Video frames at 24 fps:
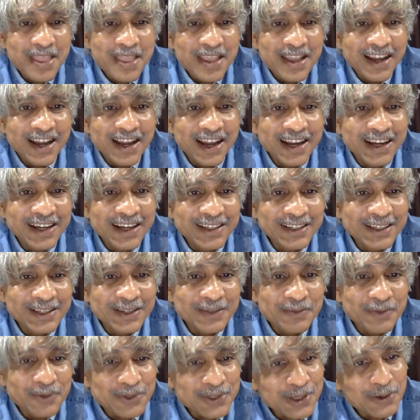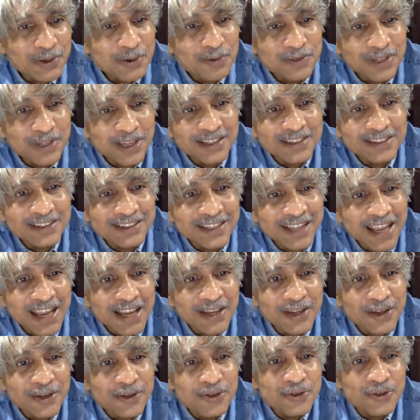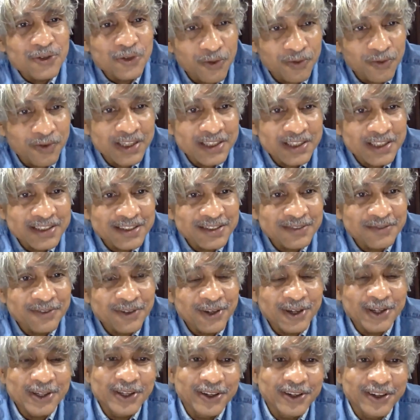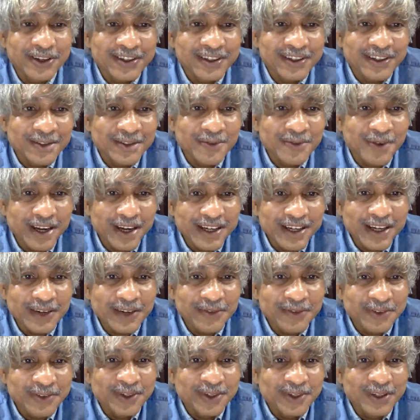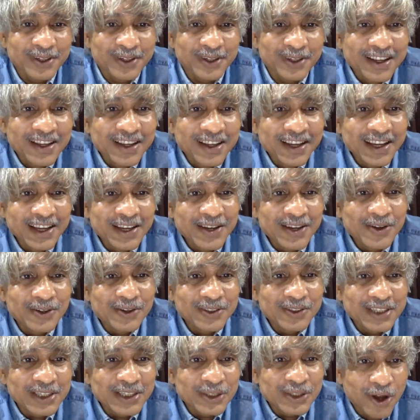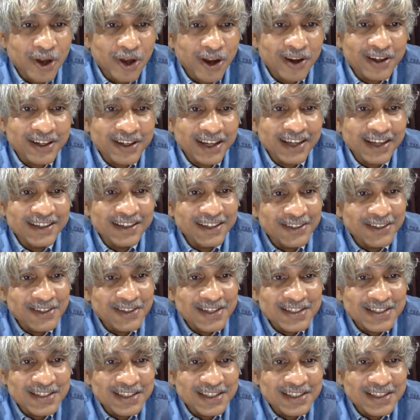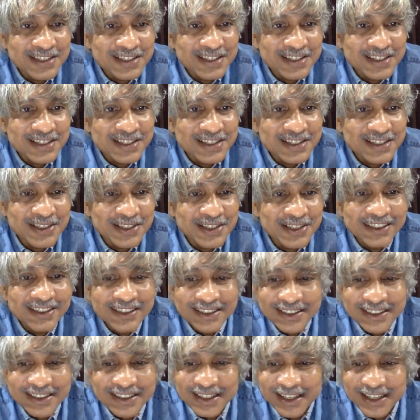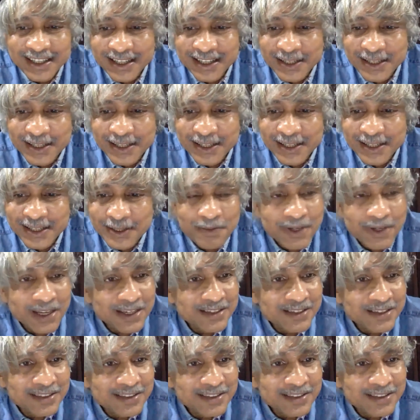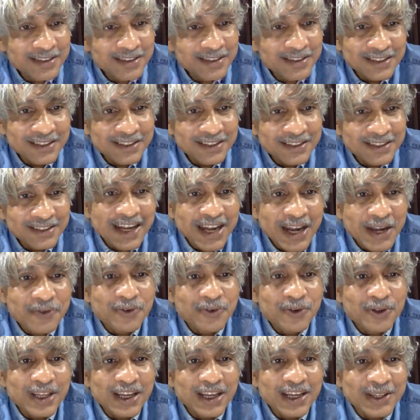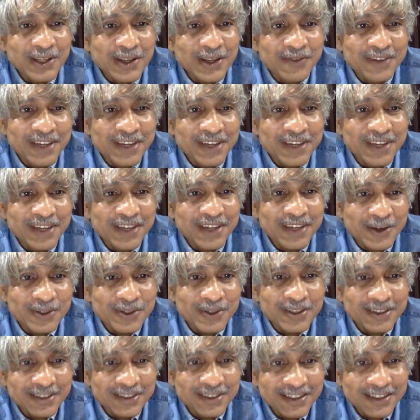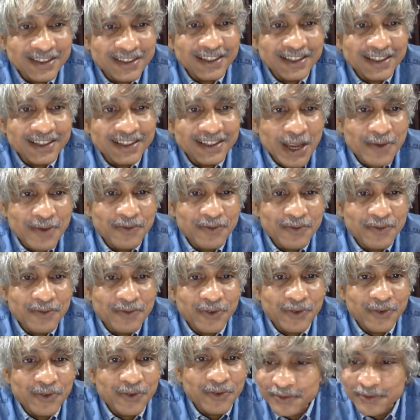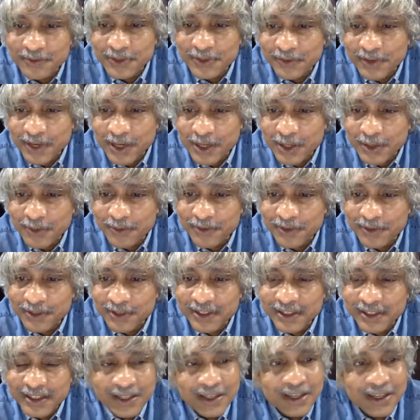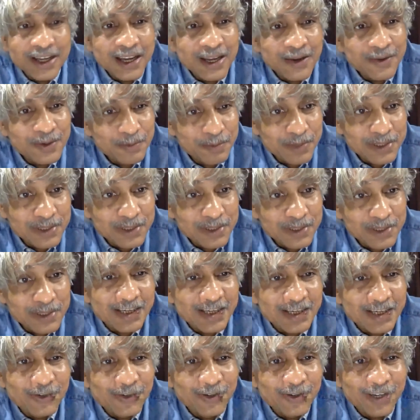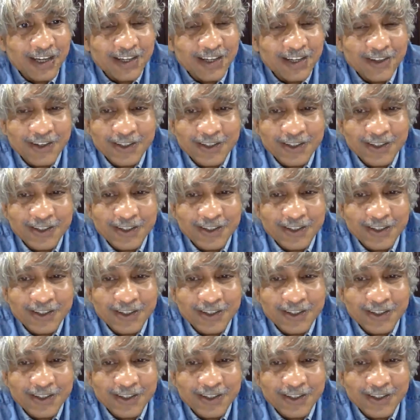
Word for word: And uh, Professor Gupta, thank you so much for your wonderful, you know, the talk and the research works. and we are really grateful that you have taken out time for you from your valuable, I mean, busy schedule and all.